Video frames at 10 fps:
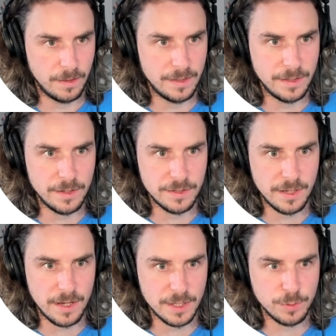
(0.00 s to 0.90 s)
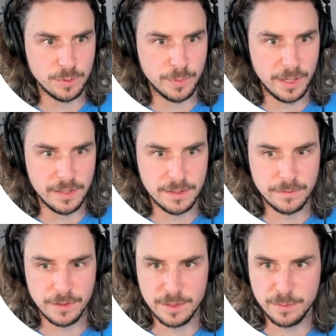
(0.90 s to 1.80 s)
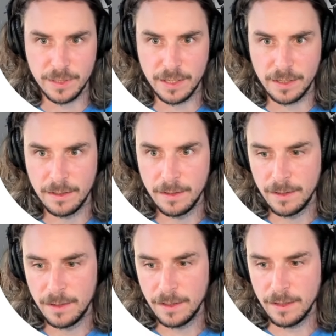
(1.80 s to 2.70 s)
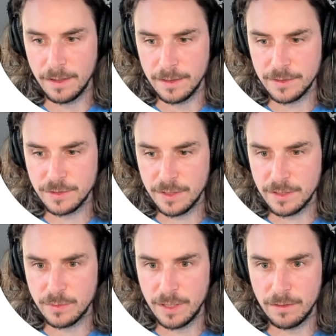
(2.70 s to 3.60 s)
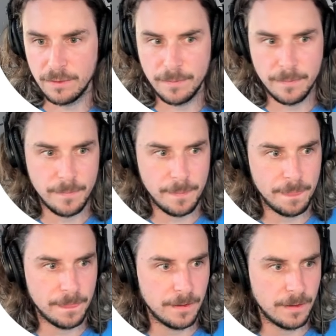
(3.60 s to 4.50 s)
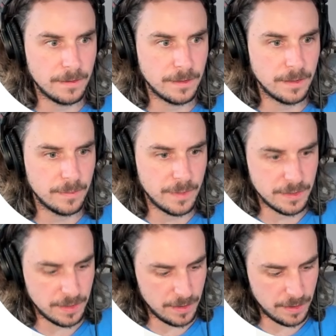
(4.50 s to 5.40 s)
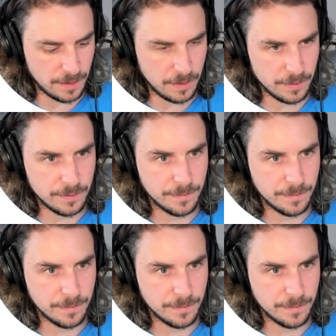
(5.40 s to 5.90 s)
And then here's the actual buttons for displaying. All right, let's try this one out and see how that goes.